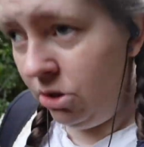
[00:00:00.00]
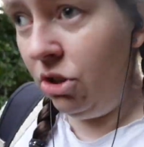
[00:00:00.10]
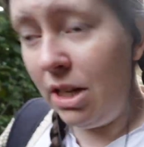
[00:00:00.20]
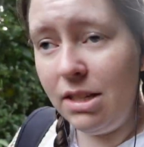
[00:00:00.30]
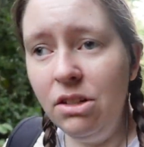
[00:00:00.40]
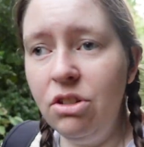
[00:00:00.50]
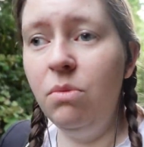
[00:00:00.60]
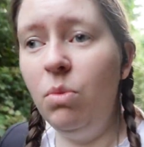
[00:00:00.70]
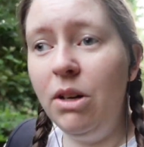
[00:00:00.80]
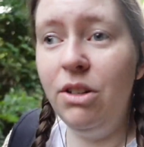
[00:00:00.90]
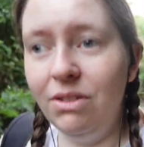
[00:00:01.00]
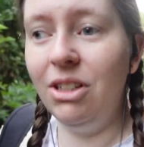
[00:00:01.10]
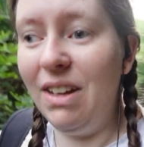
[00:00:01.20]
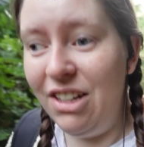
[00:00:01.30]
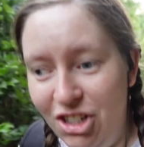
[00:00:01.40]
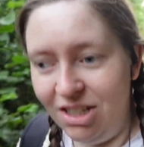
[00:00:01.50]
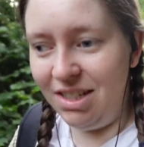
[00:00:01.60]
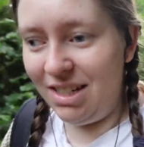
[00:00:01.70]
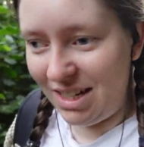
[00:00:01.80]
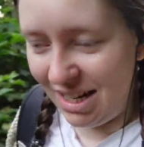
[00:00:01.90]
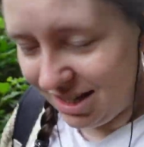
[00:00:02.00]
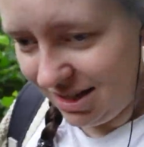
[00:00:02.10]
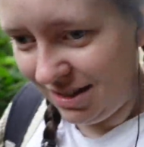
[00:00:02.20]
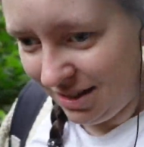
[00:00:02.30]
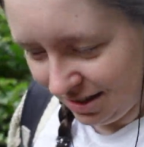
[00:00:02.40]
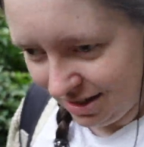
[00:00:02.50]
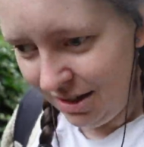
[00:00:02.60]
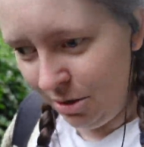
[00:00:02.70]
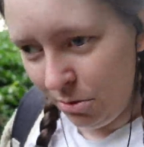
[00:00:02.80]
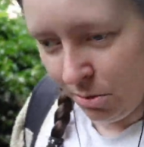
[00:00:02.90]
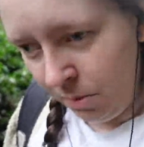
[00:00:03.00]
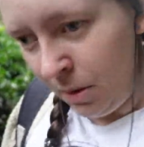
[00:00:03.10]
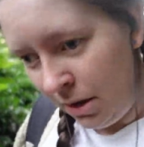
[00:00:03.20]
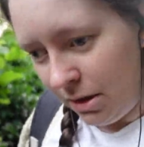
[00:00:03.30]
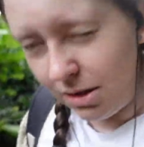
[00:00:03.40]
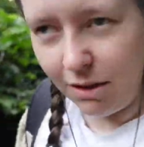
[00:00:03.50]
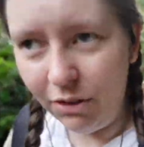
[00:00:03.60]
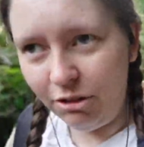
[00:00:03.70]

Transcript: Chessington World of Adventures today. So for